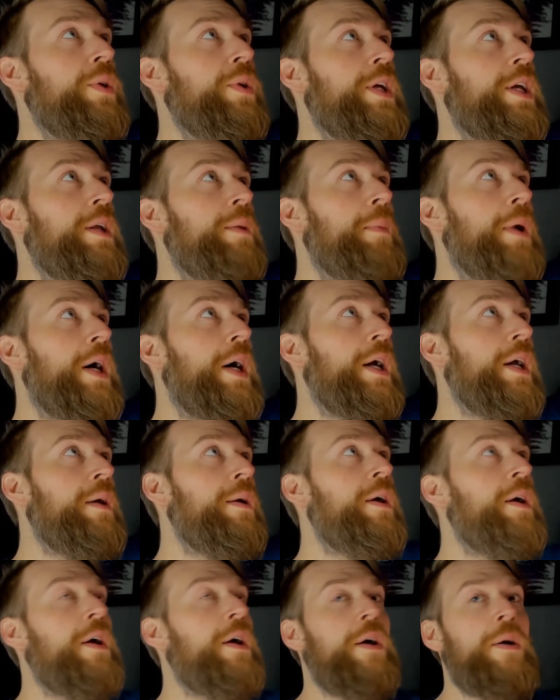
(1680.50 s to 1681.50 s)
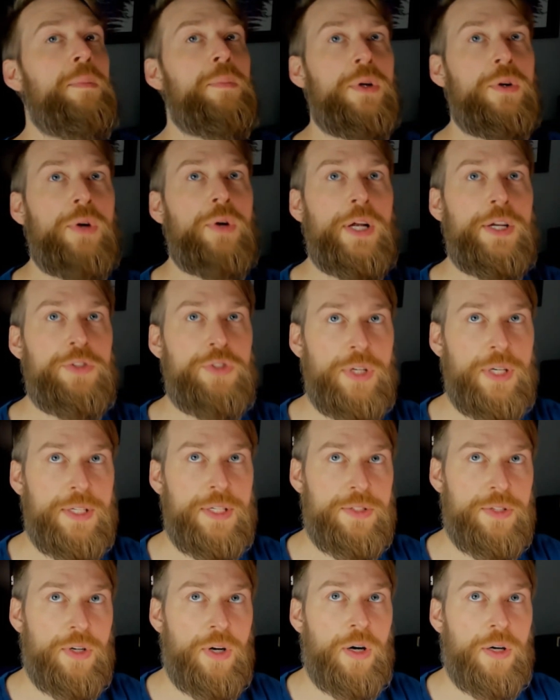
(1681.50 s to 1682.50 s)
in my progression as
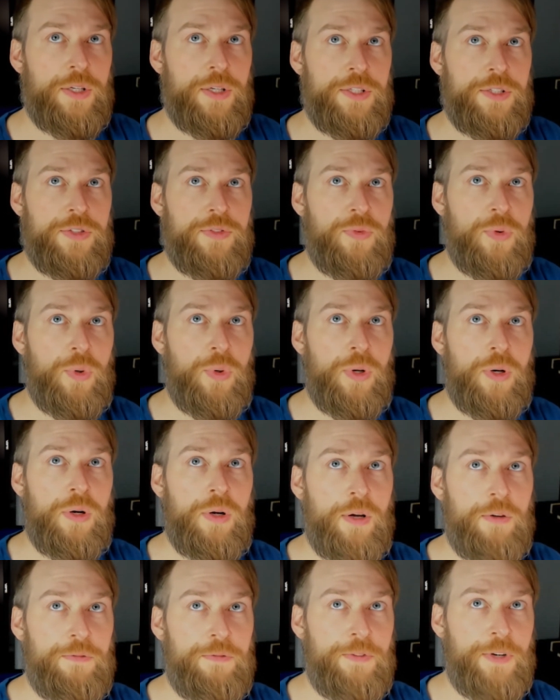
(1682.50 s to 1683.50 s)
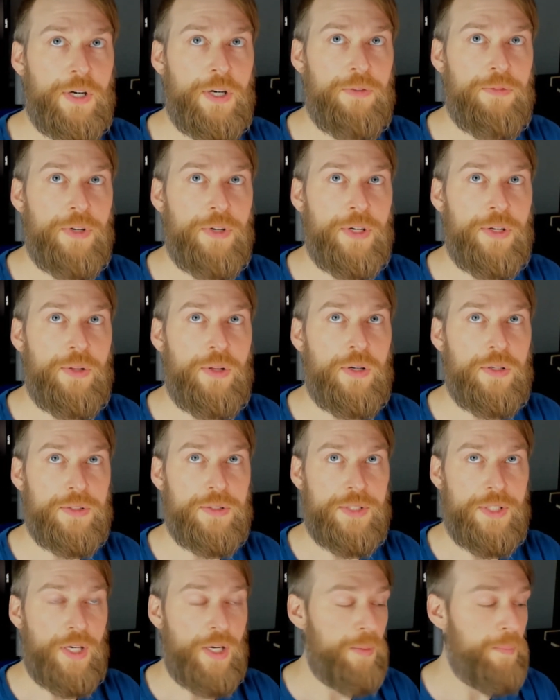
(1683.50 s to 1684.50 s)
an artist for a very, very long
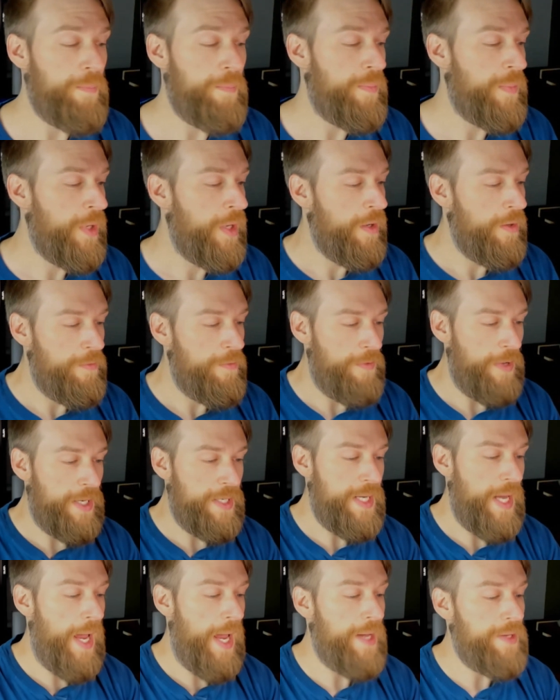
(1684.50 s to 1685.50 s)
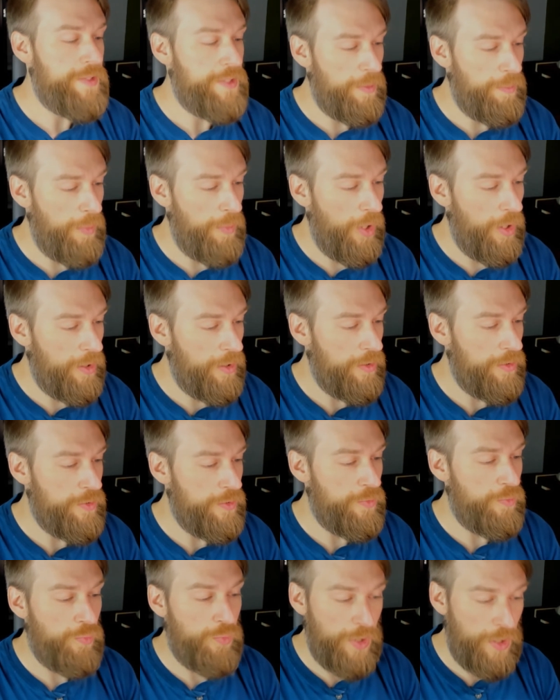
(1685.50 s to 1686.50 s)
time. Fantastic markers,
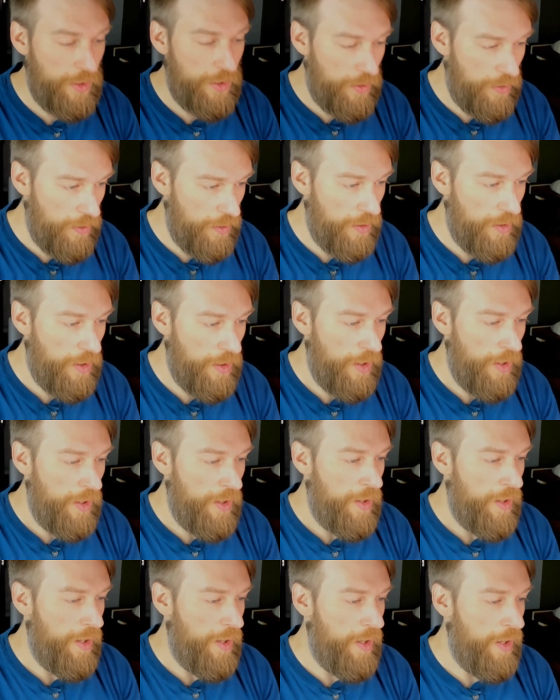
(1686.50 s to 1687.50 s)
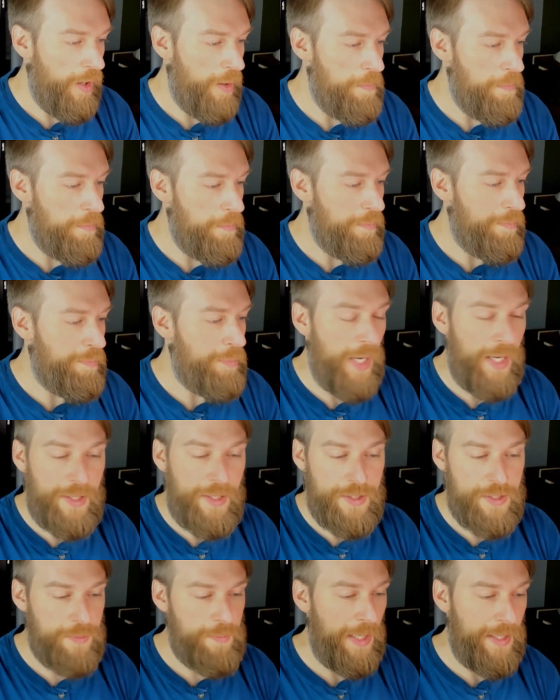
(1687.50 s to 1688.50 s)
really good
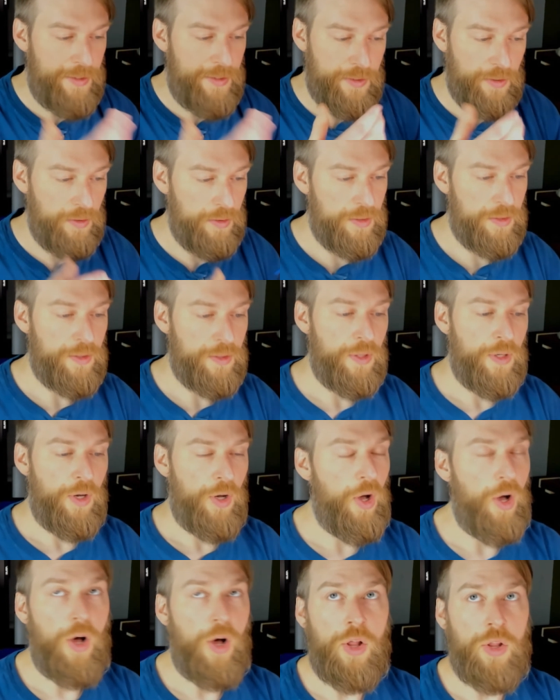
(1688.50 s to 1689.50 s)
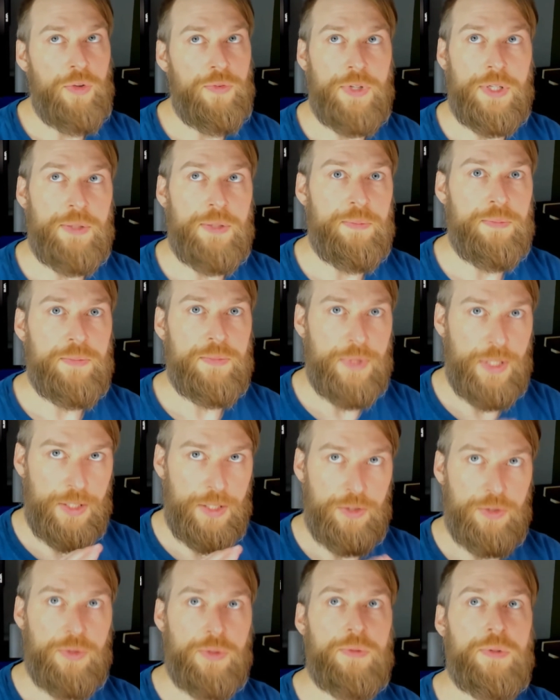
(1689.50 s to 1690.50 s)
pens, pencils, all of it. They
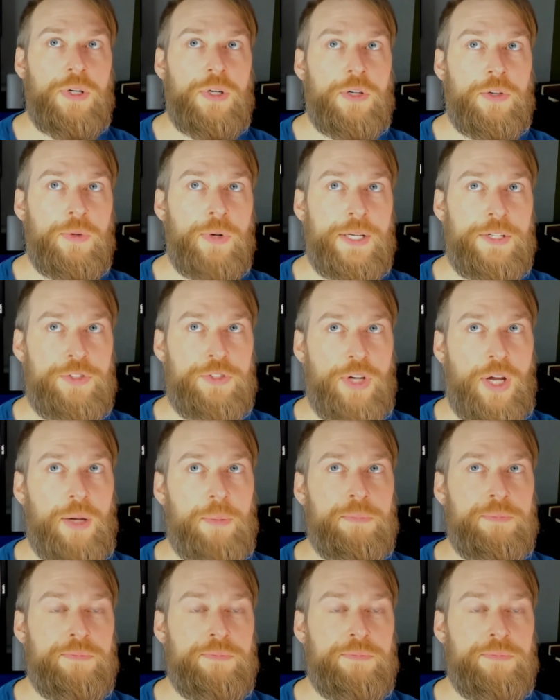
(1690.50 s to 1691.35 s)
do a great job.